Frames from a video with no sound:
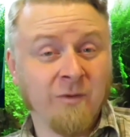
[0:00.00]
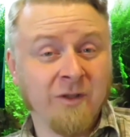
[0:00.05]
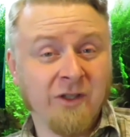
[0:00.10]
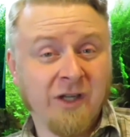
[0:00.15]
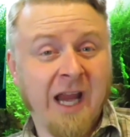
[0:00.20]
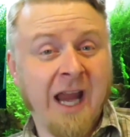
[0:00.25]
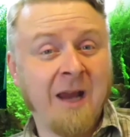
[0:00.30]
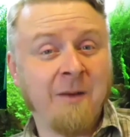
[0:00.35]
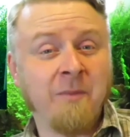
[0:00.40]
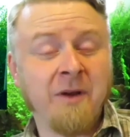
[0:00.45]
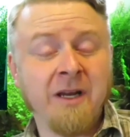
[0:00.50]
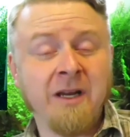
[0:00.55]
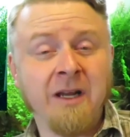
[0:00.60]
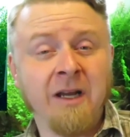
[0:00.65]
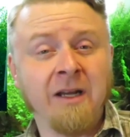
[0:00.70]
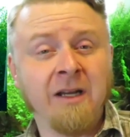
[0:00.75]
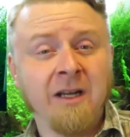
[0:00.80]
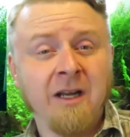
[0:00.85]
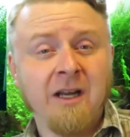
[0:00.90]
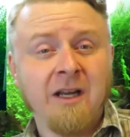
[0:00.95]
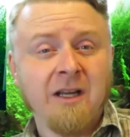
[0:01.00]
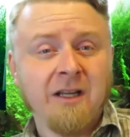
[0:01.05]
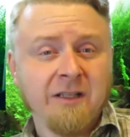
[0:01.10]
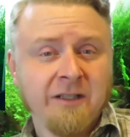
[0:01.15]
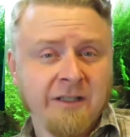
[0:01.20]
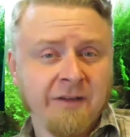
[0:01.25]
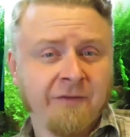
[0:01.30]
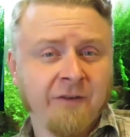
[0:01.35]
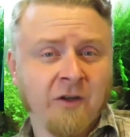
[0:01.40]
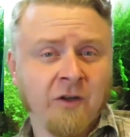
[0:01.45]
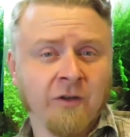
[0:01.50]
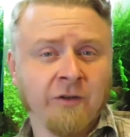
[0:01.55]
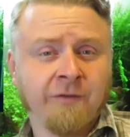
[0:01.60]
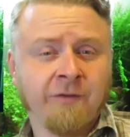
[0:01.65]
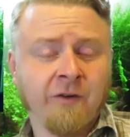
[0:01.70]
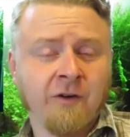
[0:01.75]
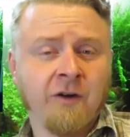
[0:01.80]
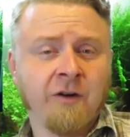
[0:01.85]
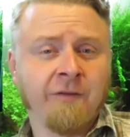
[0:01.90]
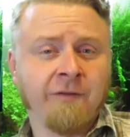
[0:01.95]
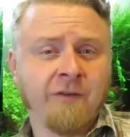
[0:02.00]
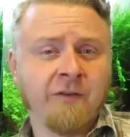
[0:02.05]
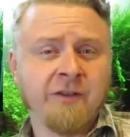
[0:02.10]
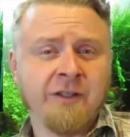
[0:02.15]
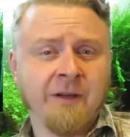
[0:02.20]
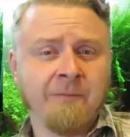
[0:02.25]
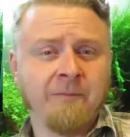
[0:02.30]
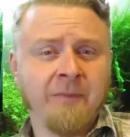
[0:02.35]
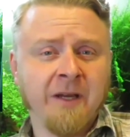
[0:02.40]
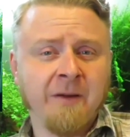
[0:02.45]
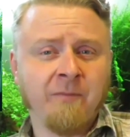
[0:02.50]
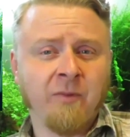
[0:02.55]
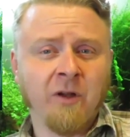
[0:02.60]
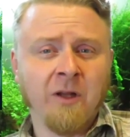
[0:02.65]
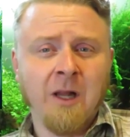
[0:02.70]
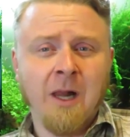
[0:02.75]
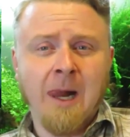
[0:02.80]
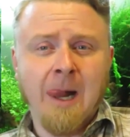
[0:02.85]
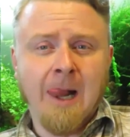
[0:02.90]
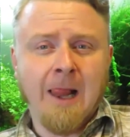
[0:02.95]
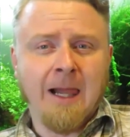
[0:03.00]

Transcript: which can be difficult for some people.